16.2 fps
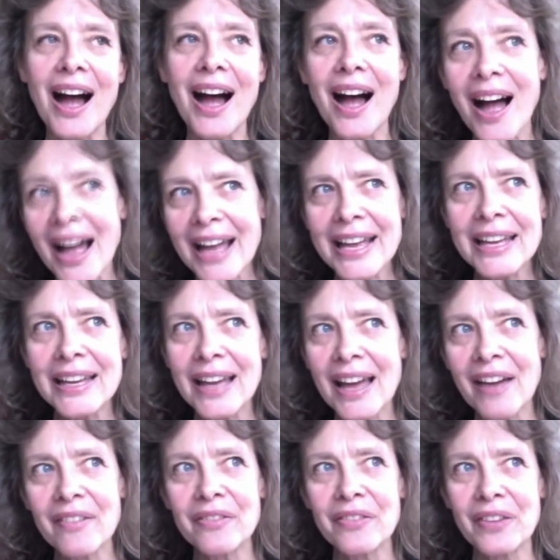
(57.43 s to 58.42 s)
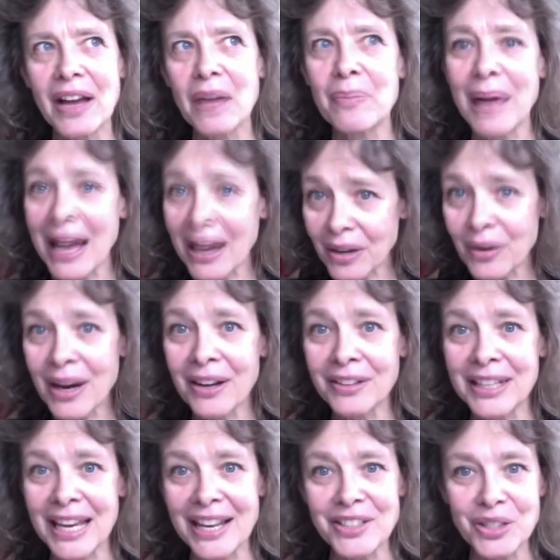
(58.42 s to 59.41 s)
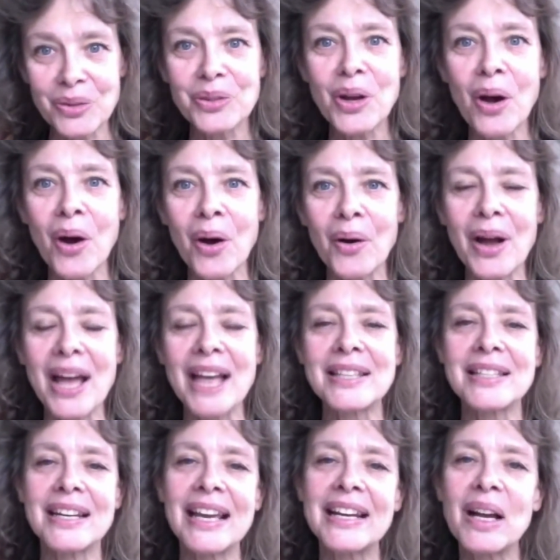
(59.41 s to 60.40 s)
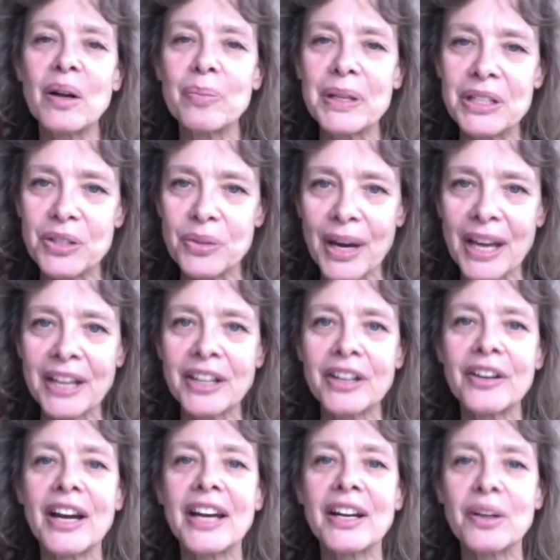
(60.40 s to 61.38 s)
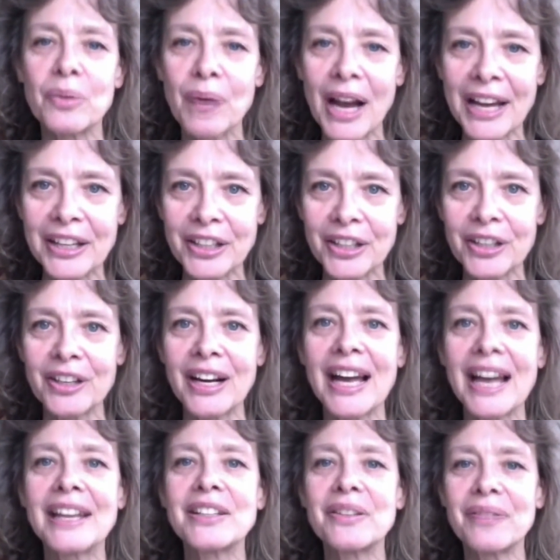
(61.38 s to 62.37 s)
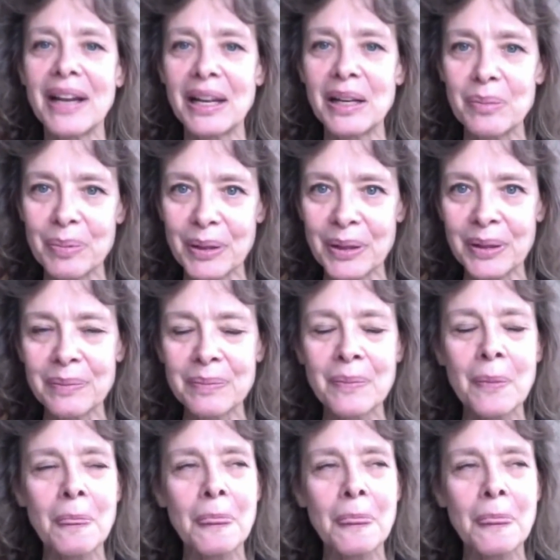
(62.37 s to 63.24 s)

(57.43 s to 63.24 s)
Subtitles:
I have a background, as you know, as an NLP trainer and a writer and developer.